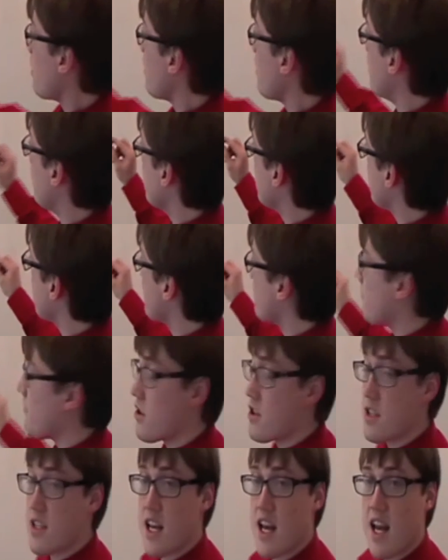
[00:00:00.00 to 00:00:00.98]
this is the
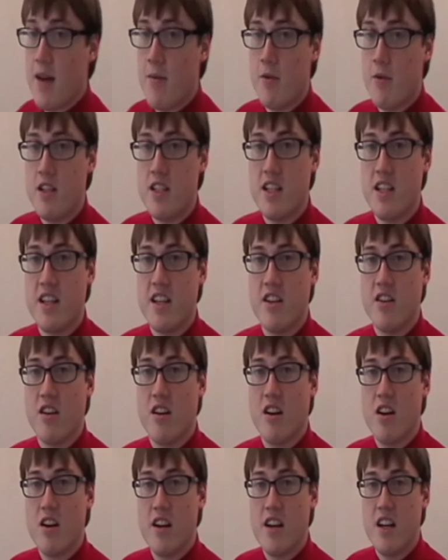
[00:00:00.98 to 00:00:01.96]
first time we see Keir
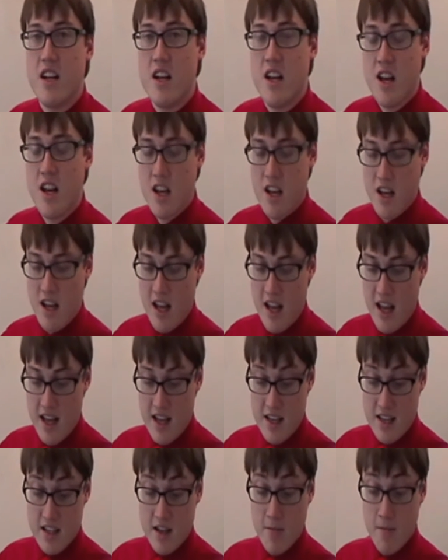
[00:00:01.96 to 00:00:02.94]
Hardie
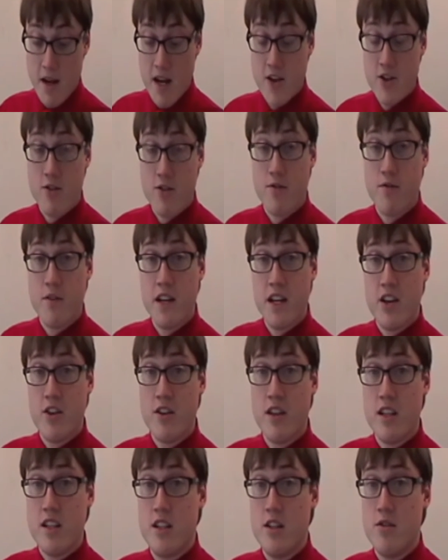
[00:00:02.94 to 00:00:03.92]
as a major figure in
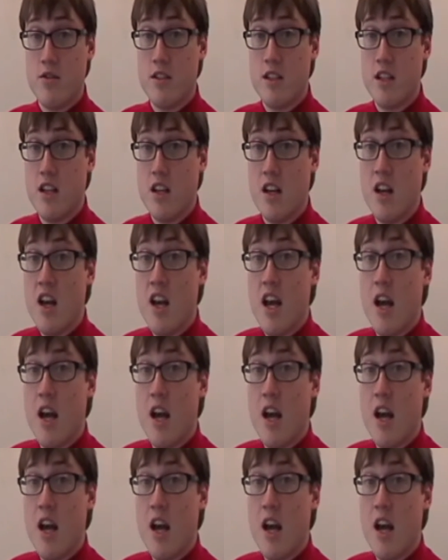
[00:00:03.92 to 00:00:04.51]
the TUC,